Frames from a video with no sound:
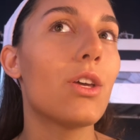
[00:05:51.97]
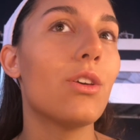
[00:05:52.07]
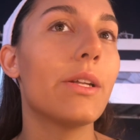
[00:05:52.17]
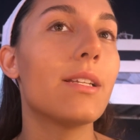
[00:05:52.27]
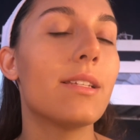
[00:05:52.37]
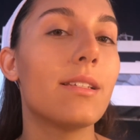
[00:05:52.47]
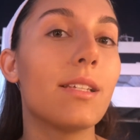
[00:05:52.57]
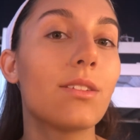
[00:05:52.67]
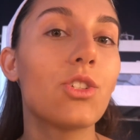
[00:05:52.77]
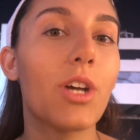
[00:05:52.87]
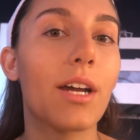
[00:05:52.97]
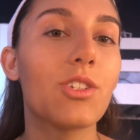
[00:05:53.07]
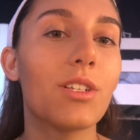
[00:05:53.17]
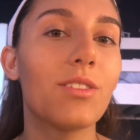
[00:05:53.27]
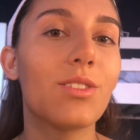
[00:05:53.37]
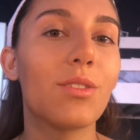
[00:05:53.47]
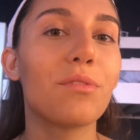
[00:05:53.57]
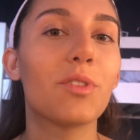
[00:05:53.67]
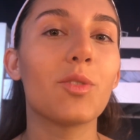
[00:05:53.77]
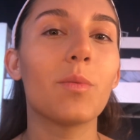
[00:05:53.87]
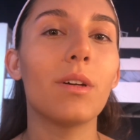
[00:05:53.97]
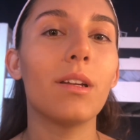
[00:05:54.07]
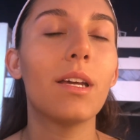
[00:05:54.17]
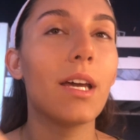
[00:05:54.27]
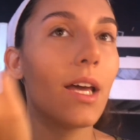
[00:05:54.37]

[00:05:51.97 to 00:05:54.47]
you have to see 6 attractions. So the first one,